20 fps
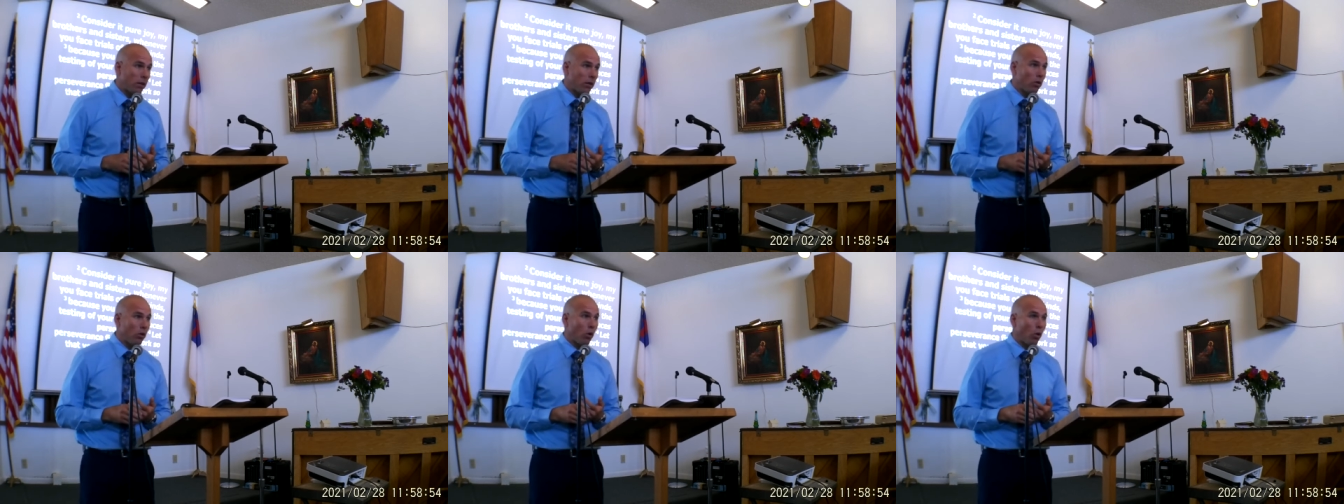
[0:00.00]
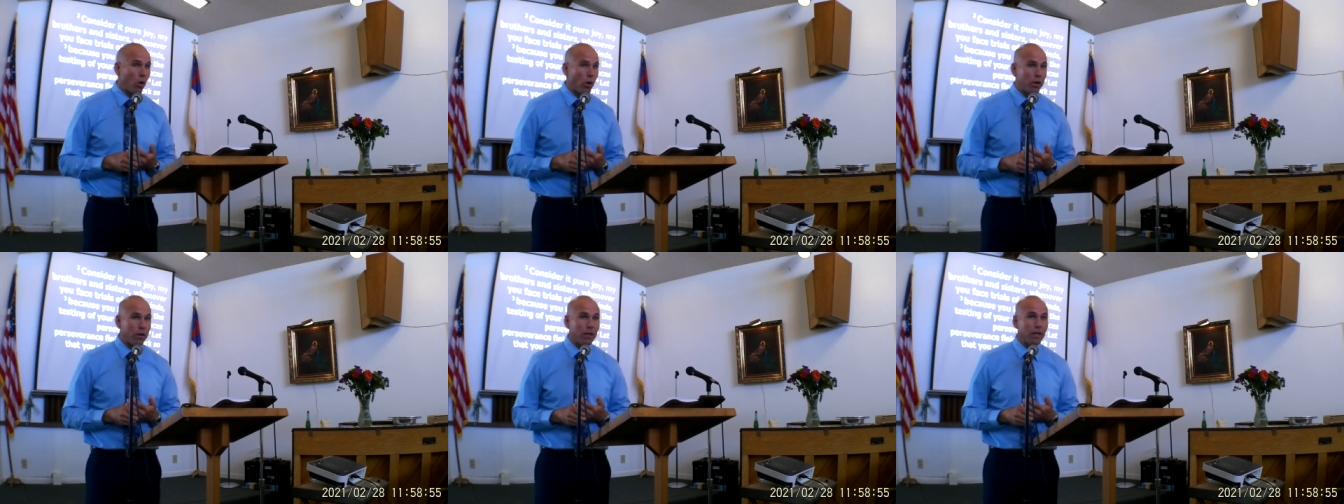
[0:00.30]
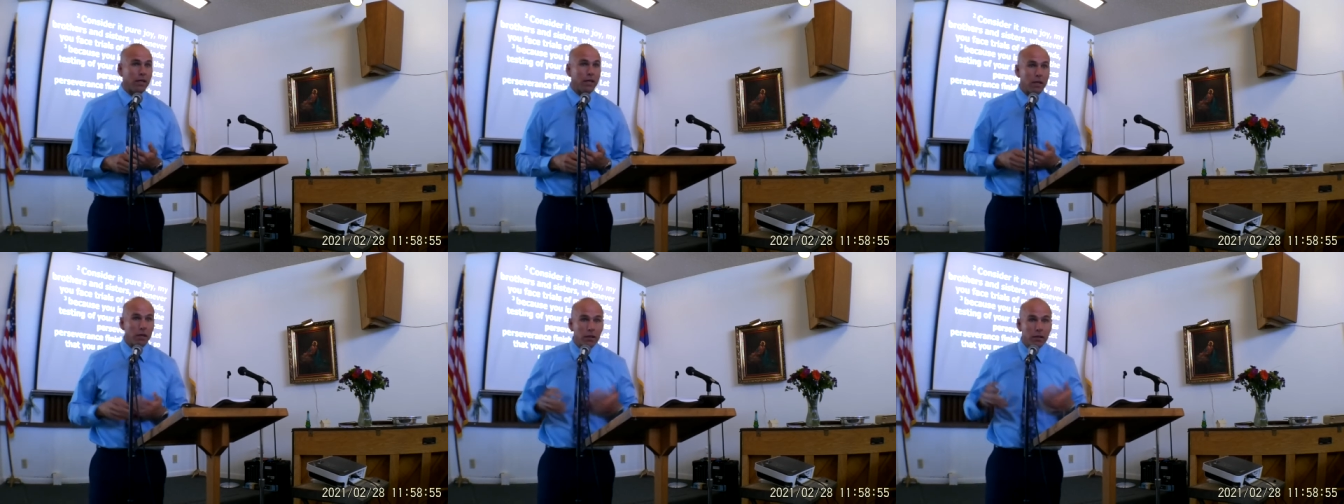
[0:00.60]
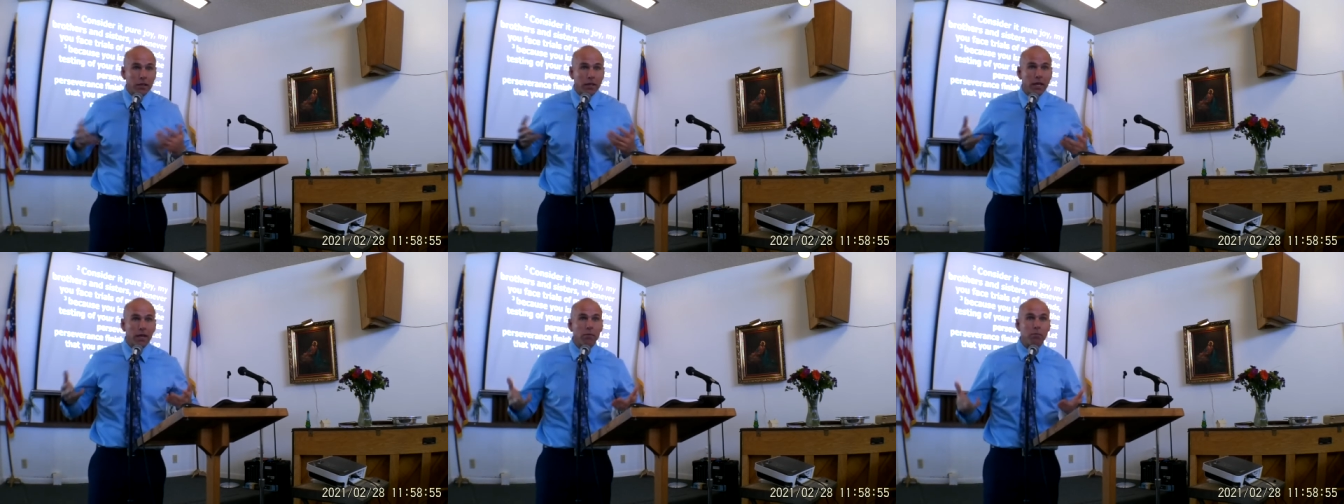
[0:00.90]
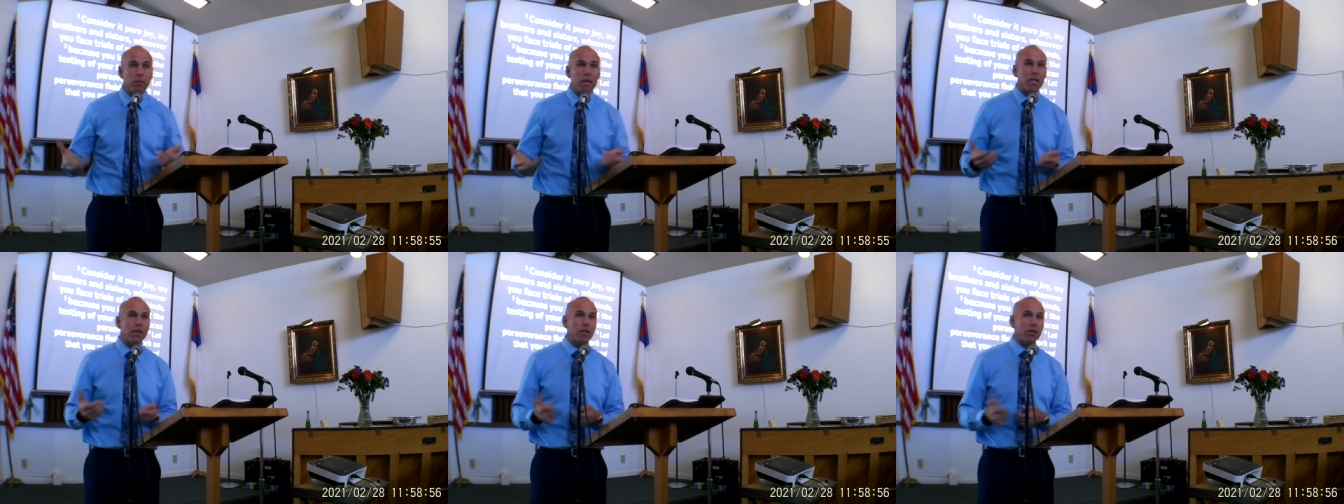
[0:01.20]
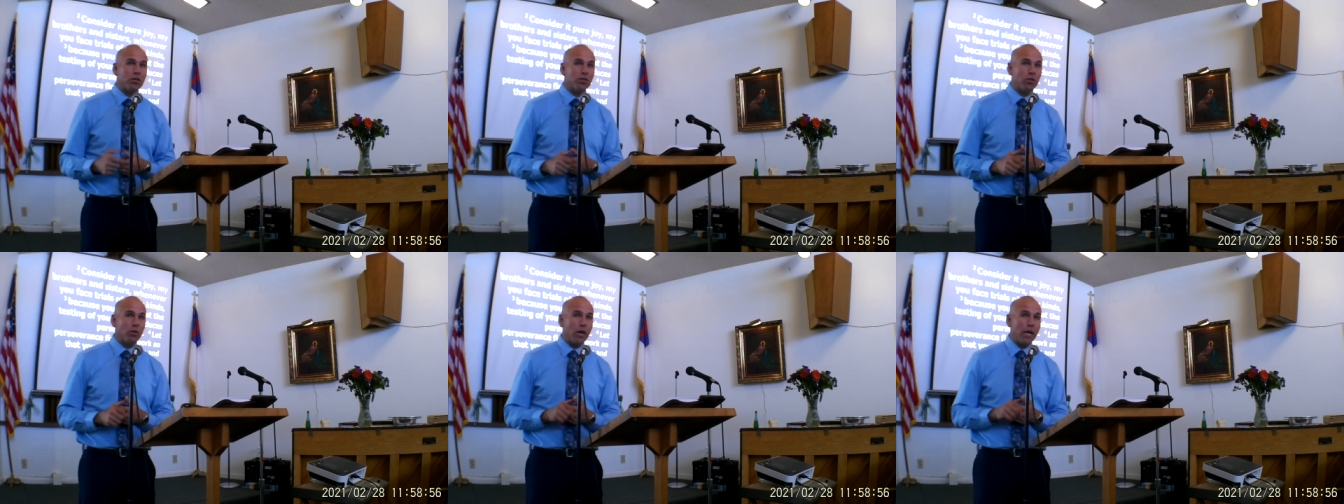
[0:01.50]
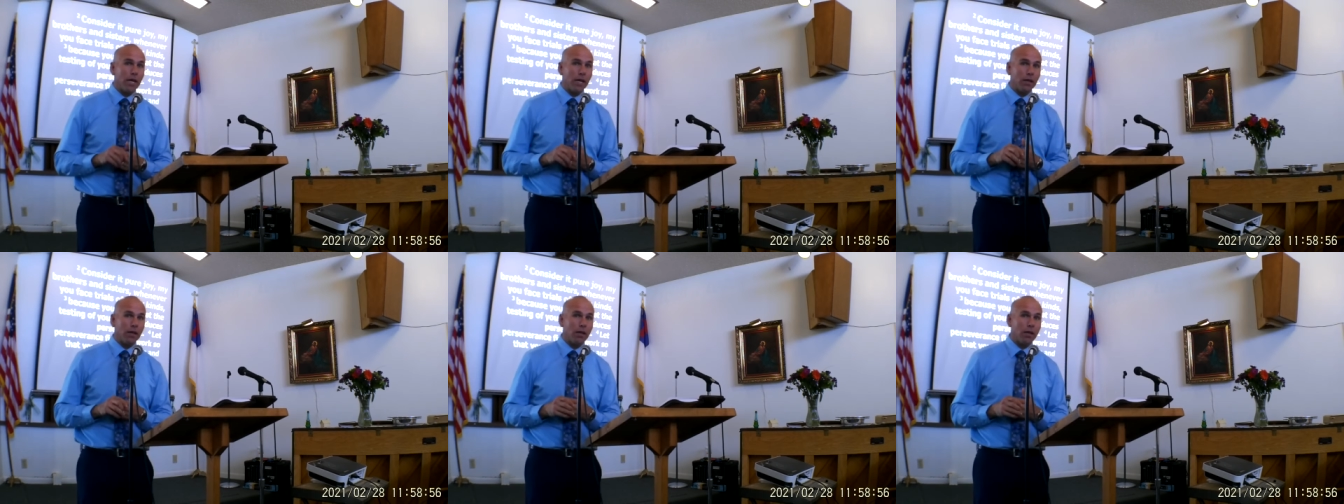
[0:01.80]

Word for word: Lord, give me the strength.